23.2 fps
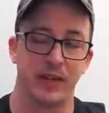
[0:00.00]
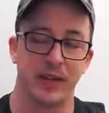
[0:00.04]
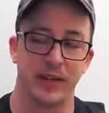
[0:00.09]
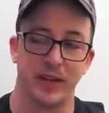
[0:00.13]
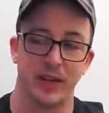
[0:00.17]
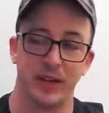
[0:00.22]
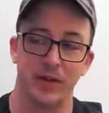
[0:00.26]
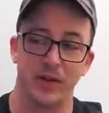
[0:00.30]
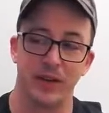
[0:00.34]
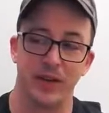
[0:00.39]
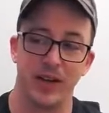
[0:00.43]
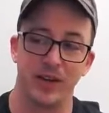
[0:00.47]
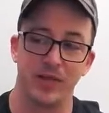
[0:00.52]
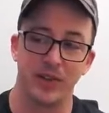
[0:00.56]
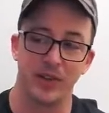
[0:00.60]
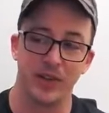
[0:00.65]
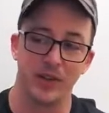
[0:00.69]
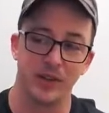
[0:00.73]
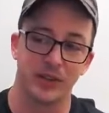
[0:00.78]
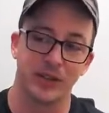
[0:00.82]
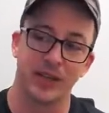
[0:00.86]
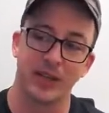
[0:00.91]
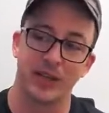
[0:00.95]
Like you would never
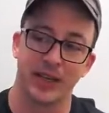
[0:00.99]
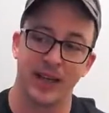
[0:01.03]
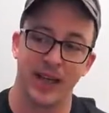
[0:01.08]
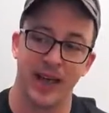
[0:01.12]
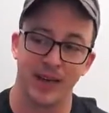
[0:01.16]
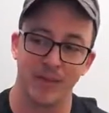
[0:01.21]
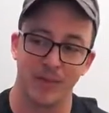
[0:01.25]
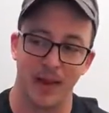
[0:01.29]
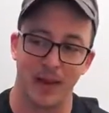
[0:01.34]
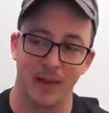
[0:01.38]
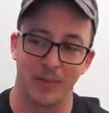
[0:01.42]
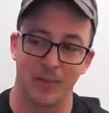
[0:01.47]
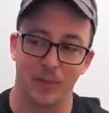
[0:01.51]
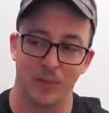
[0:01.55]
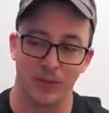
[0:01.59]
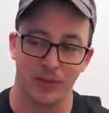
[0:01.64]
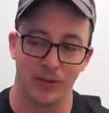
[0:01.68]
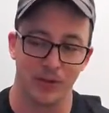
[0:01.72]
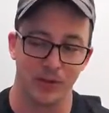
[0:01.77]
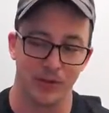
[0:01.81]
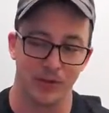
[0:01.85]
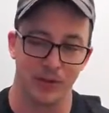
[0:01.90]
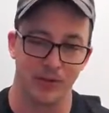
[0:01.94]
use concatMap
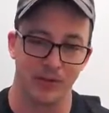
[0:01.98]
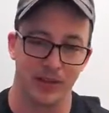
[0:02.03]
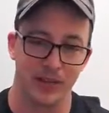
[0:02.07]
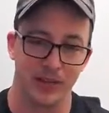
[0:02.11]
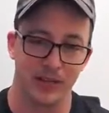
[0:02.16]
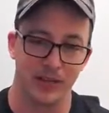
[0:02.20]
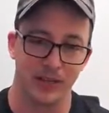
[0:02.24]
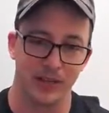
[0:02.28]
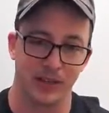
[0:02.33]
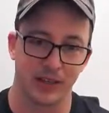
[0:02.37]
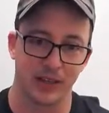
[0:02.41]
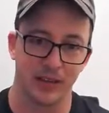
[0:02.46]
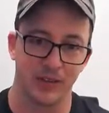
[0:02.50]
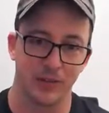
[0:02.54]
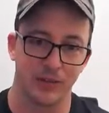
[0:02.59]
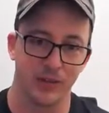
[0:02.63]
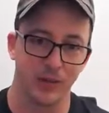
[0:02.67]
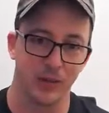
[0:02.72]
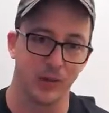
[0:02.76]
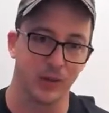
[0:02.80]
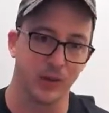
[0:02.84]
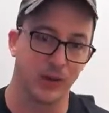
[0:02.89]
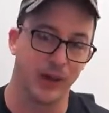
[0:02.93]
with user events. Like
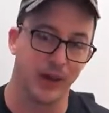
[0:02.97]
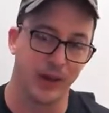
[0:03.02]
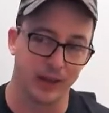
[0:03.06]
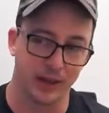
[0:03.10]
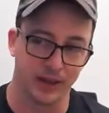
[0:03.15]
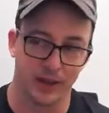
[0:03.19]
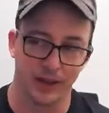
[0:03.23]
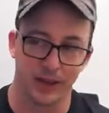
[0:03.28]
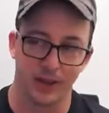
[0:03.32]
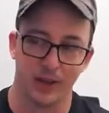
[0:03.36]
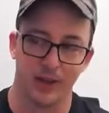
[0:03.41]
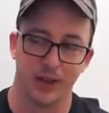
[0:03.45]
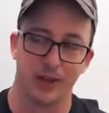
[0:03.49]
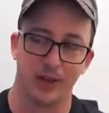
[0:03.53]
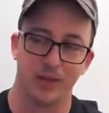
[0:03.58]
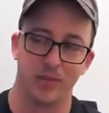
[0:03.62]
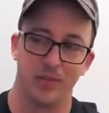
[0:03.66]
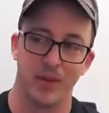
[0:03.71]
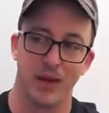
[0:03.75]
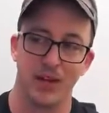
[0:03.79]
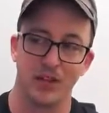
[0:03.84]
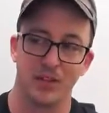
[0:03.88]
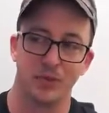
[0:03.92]
if you were like
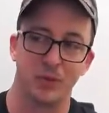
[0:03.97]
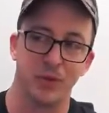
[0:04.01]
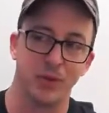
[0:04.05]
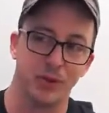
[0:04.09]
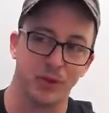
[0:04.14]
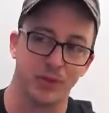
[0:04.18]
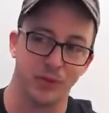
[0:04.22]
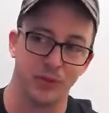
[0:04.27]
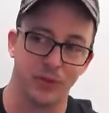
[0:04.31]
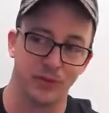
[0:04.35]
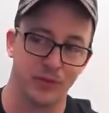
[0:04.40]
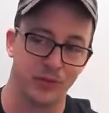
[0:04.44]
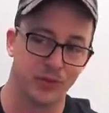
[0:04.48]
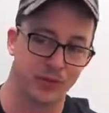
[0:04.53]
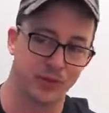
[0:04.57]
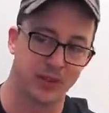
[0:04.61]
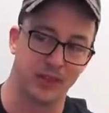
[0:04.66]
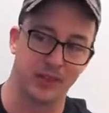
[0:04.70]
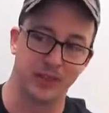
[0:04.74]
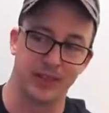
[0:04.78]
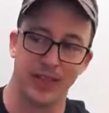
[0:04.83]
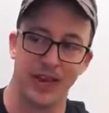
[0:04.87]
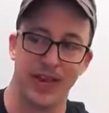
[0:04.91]
mouse moves,
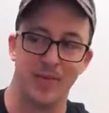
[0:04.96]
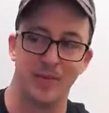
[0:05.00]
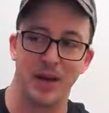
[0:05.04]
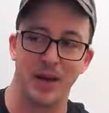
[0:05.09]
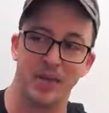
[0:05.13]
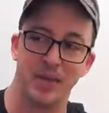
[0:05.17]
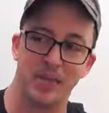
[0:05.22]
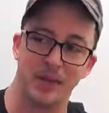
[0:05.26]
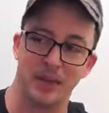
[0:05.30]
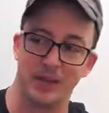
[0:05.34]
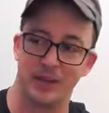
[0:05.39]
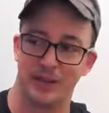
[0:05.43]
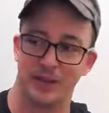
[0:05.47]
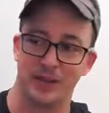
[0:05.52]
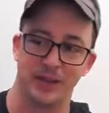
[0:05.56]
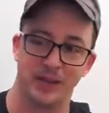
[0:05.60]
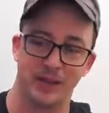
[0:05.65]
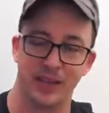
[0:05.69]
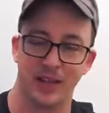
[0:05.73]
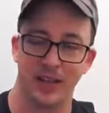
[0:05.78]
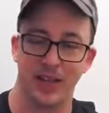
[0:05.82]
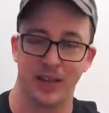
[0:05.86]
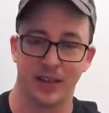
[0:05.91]
concatMap into
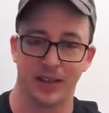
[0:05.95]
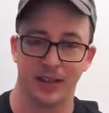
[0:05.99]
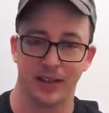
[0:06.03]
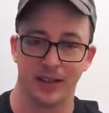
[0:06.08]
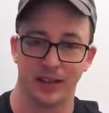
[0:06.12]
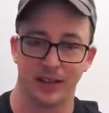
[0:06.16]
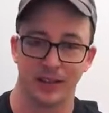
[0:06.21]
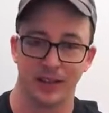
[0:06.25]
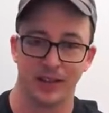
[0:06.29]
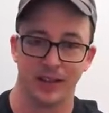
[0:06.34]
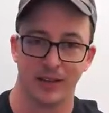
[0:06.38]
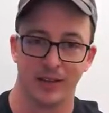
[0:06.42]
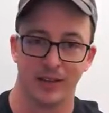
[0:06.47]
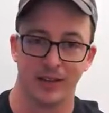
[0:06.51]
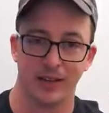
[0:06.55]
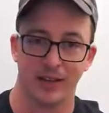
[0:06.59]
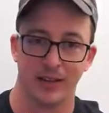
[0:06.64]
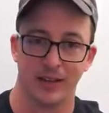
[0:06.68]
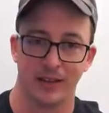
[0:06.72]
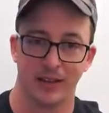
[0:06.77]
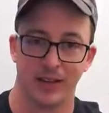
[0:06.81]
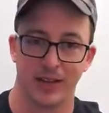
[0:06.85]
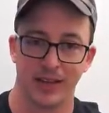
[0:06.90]
this thing,
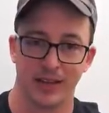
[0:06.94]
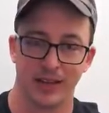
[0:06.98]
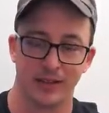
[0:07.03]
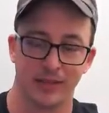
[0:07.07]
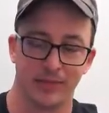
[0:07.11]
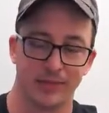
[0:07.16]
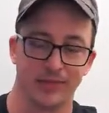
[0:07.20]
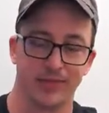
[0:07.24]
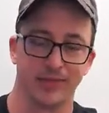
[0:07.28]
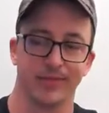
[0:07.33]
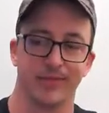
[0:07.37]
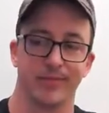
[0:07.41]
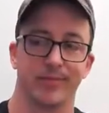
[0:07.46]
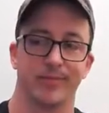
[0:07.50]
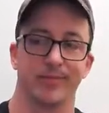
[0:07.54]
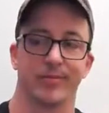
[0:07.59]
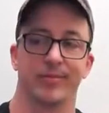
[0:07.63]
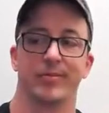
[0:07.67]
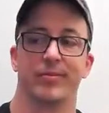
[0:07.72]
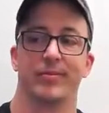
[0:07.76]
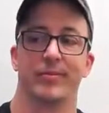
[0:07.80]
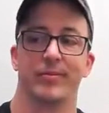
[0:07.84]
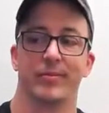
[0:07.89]
like
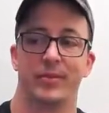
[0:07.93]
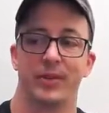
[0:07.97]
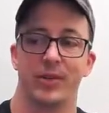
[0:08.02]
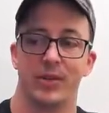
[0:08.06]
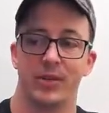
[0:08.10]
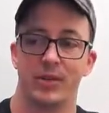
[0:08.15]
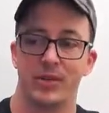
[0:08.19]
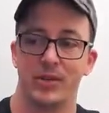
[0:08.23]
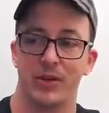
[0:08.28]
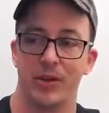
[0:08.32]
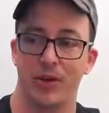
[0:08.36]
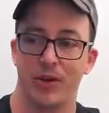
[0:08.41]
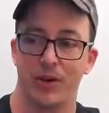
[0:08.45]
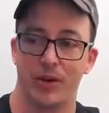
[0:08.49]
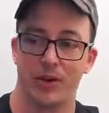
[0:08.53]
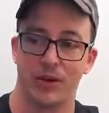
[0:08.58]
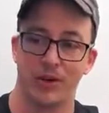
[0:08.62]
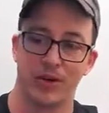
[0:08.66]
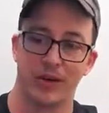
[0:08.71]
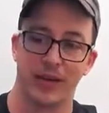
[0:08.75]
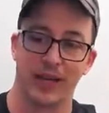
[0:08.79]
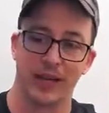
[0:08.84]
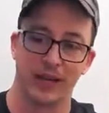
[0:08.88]
there's no,
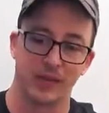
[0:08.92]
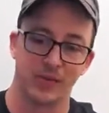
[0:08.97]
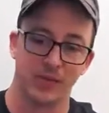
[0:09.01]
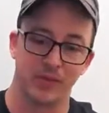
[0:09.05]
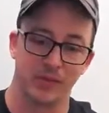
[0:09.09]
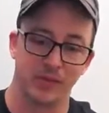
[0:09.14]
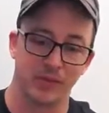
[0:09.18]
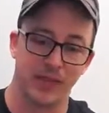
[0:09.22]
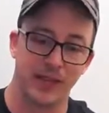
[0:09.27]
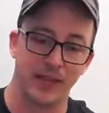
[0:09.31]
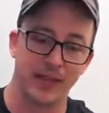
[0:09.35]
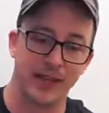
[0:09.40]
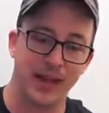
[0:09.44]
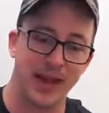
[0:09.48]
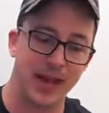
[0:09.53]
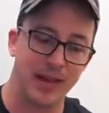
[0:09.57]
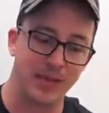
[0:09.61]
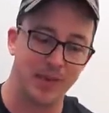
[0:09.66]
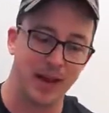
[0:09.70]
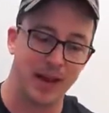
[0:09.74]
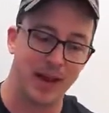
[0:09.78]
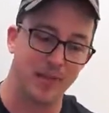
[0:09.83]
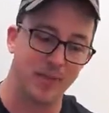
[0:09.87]
or like
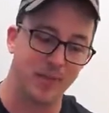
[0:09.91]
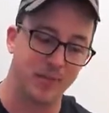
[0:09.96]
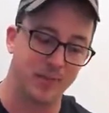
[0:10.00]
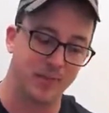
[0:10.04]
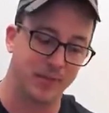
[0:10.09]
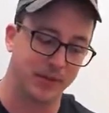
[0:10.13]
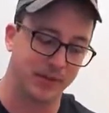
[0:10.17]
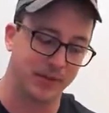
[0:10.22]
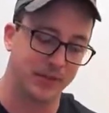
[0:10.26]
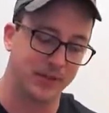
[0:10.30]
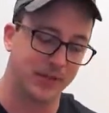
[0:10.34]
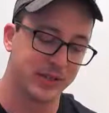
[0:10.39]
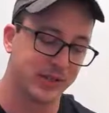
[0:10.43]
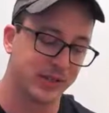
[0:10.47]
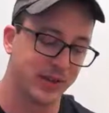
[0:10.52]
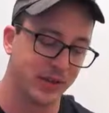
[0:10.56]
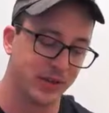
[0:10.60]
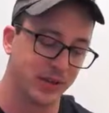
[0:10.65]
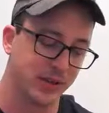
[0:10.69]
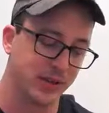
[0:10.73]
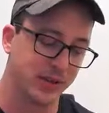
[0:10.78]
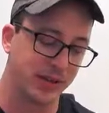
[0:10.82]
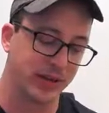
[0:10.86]
concatMap
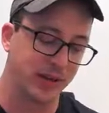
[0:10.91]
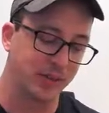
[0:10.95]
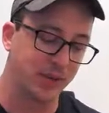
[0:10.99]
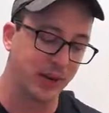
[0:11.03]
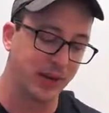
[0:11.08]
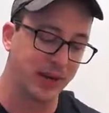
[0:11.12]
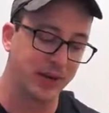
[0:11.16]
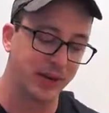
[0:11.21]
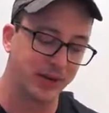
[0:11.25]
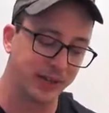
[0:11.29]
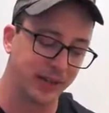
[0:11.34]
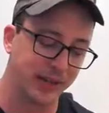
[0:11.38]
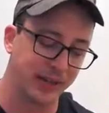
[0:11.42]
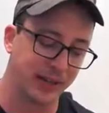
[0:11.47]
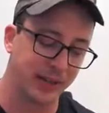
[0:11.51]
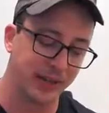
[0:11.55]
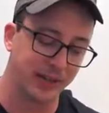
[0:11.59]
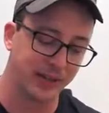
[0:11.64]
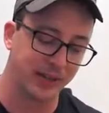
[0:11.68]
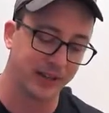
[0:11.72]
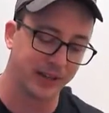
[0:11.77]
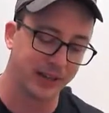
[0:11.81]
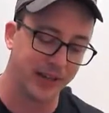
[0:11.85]
or like button
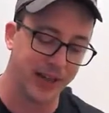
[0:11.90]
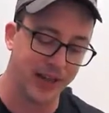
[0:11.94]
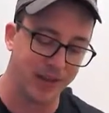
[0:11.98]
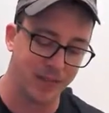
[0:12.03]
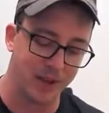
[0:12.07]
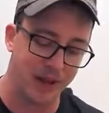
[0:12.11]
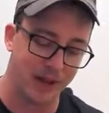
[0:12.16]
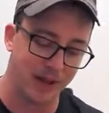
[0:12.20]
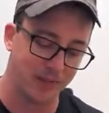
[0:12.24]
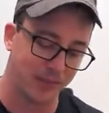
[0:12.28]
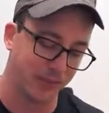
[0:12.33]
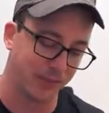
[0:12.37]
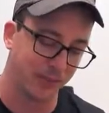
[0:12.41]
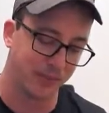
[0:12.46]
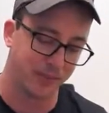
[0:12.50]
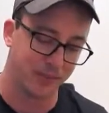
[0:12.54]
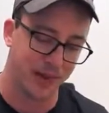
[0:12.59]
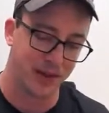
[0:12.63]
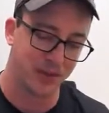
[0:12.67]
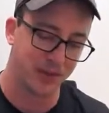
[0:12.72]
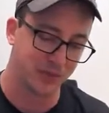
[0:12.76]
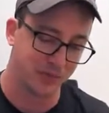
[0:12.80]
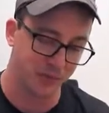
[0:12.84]
click, concatMap
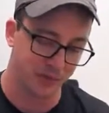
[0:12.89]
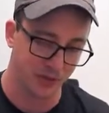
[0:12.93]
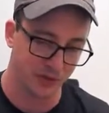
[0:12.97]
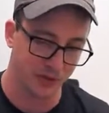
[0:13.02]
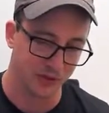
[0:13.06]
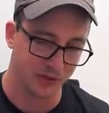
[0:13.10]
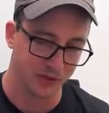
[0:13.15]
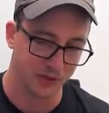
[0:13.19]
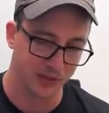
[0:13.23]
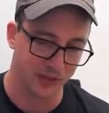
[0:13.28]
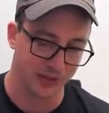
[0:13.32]
mouse moves.